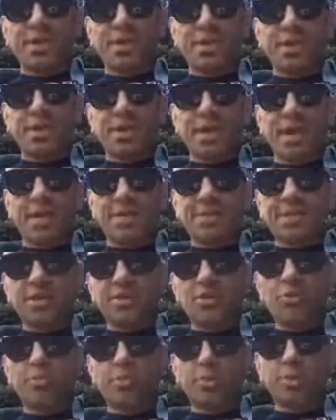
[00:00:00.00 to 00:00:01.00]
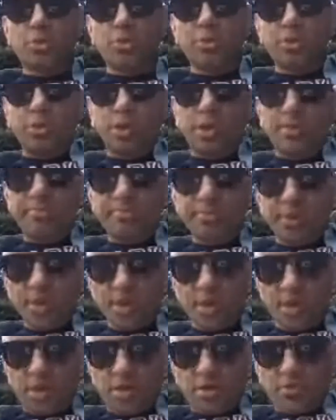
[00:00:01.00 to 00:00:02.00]
Kex, how you doing, buddy? Hope you're well.
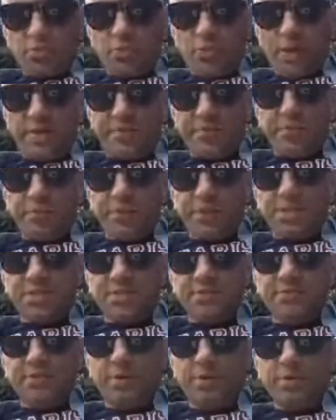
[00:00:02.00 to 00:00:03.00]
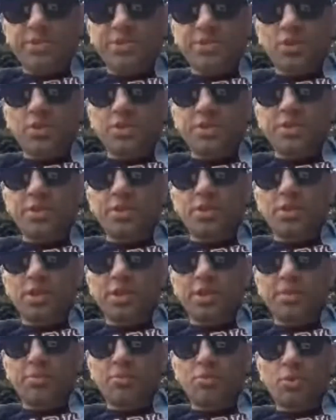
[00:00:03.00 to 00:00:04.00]
Rival fans are very salty. They all
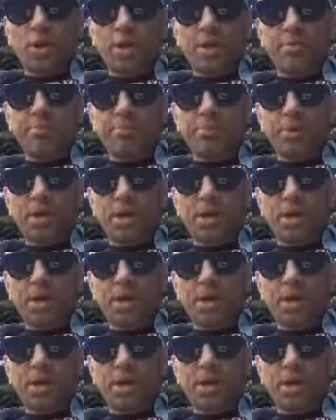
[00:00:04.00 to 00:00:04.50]
keep crying bribe.